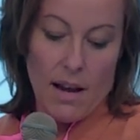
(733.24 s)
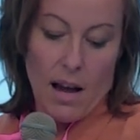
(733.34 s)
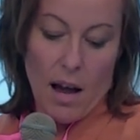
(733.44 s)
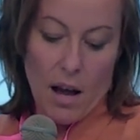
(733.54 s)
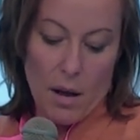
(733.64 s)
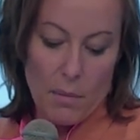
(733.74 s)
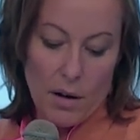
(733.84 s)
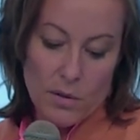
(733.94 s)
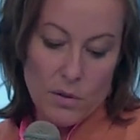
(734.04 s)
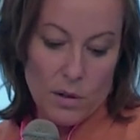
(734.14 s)
And
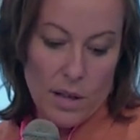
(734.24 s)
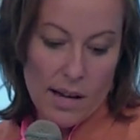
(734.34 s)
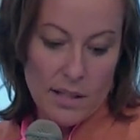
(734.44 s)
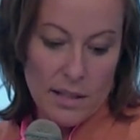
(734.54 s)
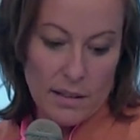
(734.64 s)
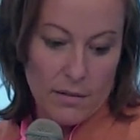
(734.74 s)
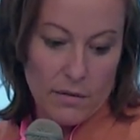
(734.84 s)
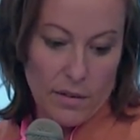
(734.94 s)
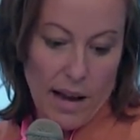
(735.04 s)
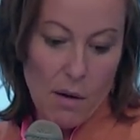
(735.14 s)
also the idea
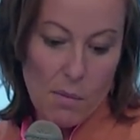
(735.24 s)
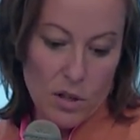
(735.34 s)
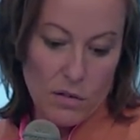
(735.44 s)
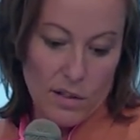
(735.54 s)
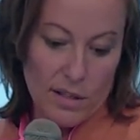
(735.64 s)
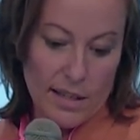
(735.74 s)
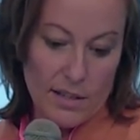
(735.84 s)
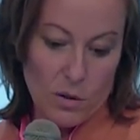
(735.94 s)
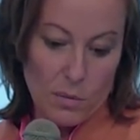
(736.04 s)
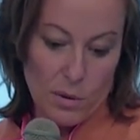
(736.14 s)
of how much of it is
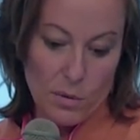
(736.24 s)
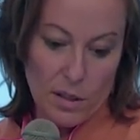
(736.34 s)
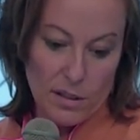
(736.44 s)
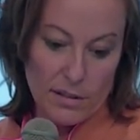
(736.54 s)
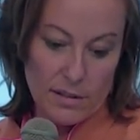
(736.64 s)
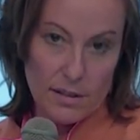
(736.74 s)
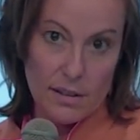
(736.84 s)
actually between